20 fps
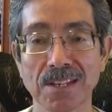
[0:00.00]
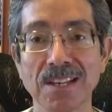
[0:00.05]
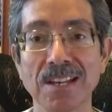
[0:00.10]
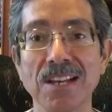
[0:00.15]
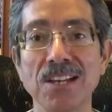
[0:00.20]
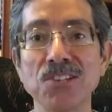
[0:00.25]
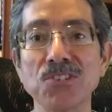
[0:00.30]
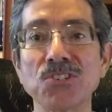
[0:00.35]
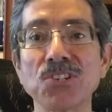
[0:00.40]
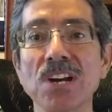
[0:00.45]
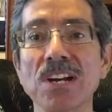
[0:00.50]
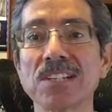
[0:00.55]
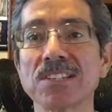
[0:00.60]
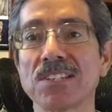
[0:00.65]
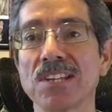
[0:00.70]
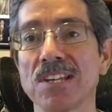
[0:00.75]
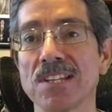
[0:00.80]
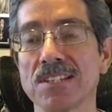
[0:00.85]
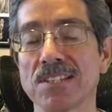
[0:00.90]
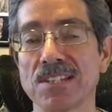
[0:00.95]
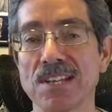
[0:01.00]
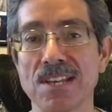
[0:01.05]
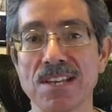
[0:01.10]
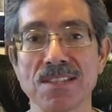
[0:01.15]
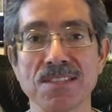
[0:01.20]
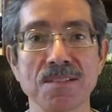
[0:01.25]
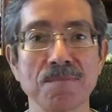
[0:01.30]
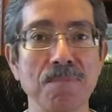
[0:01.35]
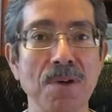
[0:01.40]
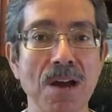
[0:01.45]
In John
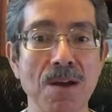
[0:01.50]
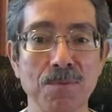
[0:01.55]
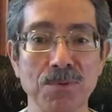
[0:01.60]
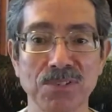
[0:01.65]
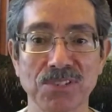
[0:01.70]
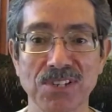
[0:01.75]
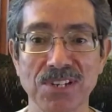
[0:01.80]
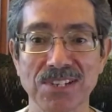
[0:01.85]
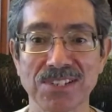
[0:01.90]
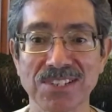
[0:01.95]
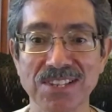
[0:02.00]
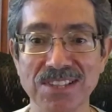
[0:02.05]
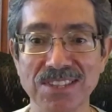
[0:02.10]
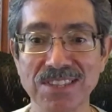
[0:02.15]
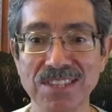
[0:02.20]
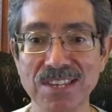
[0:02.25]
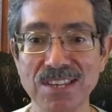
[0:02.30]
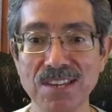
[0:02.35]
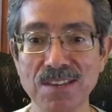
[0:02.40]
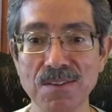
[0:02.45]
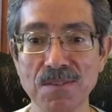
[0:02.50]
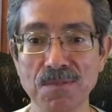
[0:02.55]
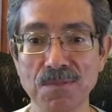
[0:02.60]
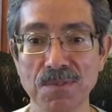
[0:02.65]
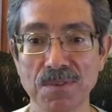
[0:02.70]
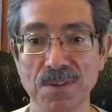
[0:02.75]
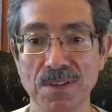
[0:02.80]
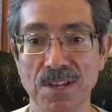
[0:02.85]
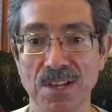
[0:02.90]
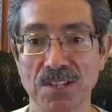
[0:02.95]
10:10, the Bible says the
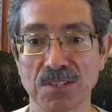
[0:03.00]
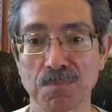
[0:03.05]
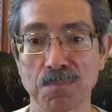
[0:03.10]
thief's